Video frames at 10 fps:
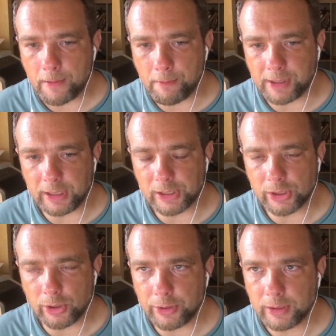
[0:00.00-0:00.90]
But
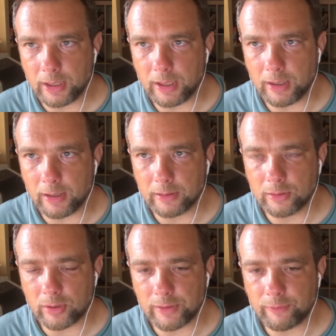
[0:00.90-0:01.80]
it's not a
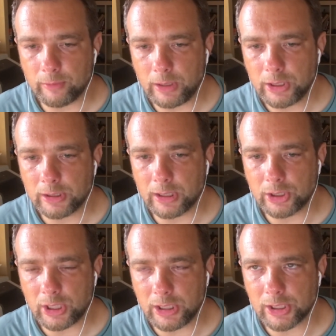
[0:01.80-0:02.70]
transformation that
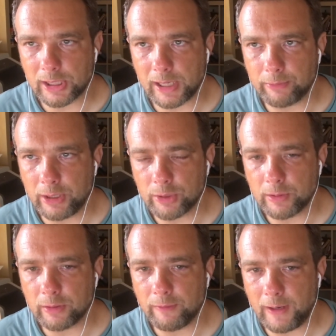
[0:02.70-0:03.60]
changes the
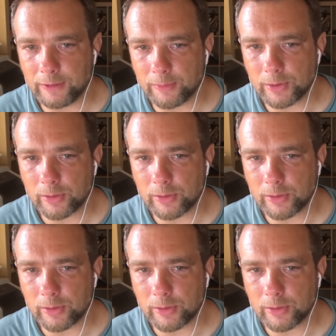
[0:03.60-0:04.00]
arrangement of atoms.